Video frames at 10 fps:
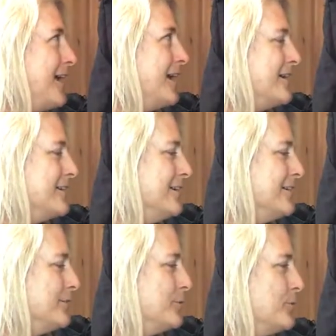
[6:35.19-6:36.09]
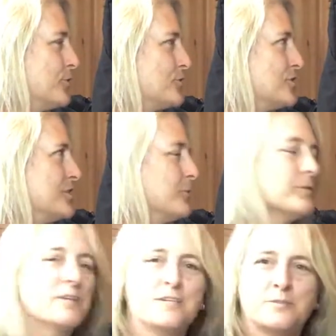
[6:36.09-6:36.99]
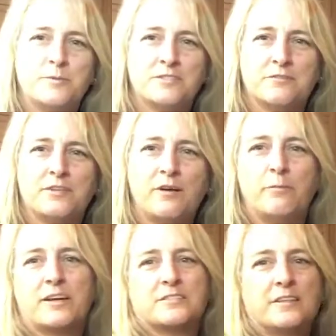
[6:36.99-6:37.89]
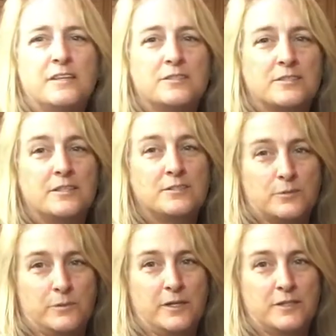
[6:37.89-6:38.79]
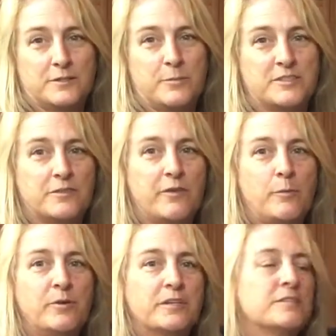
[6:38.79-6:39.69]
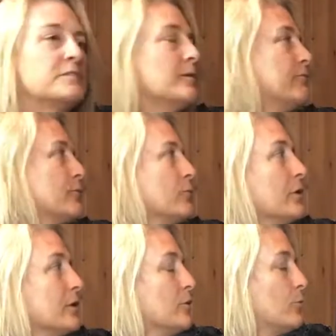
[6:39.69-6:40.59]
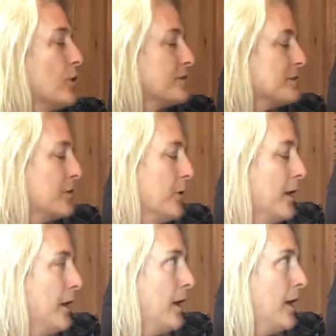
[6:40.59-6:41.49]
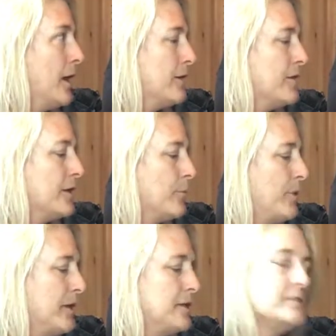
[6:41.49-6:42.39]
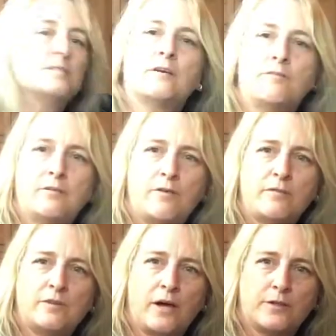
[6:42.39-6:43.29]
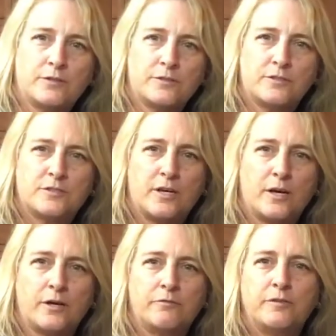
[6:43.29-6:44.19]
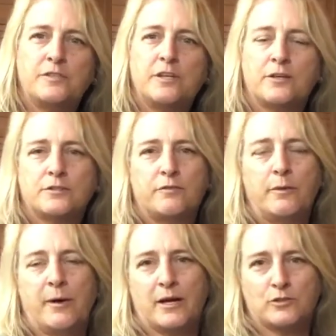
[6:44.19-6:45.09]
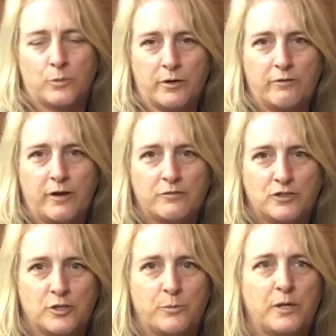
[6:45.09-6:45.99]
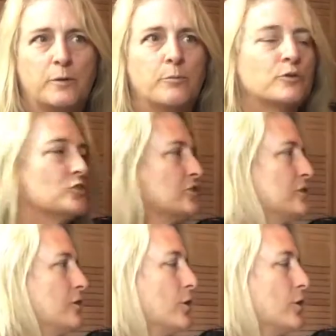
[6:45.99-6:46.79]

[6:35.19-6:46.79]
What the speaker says: at purchasing really expensive dive bags, and these are really expensive. I picked this up for a really good price though. I think I paid $75, $50 for the bag, $25 shipping, purchased it